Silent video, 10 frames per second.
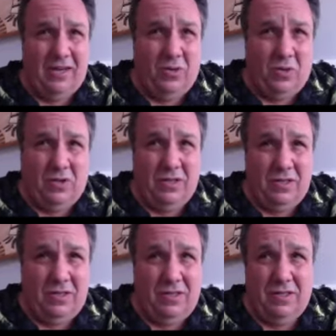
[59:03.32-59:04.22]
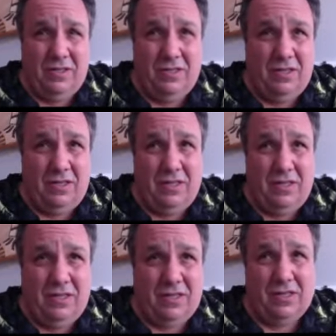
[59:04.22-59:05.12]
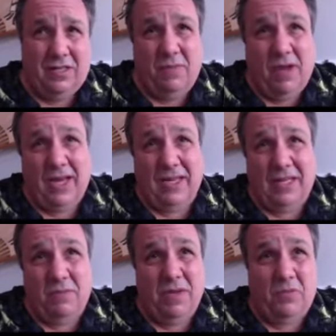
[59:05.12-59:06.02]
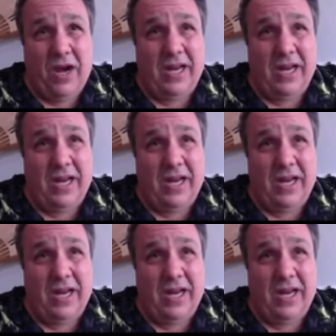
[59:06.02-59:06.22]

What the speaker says: well, just come on, give me a break.